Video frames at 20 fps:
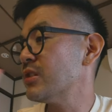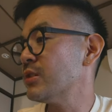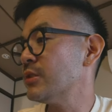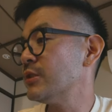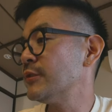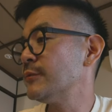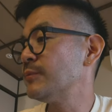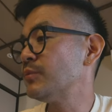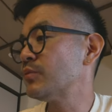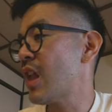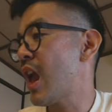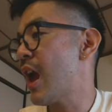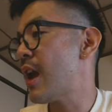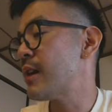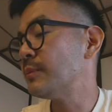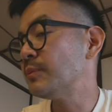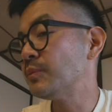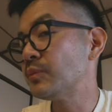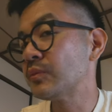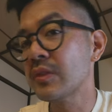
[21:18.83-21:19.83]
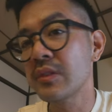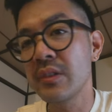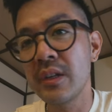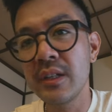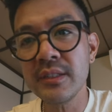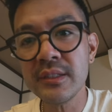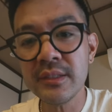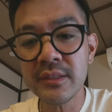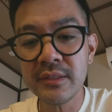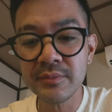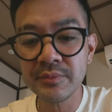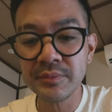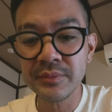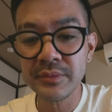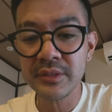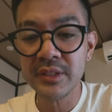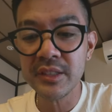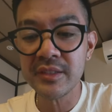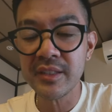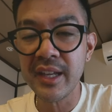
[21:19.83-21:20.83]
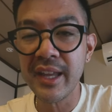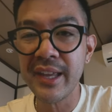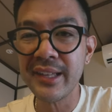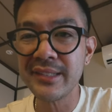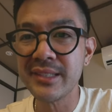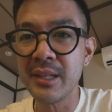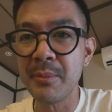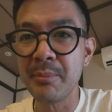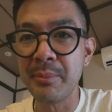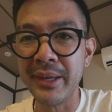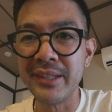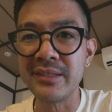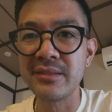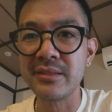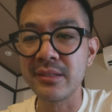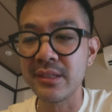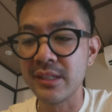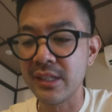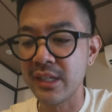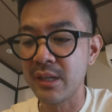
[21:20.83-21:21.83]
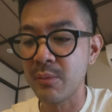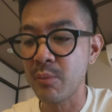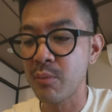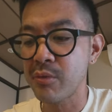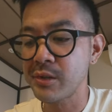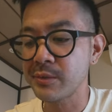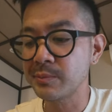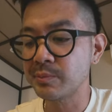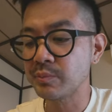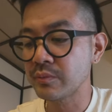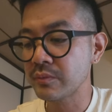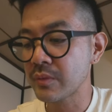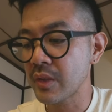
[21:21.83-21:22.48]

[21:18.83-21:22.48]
So, Dawn says I can't say basically anymore.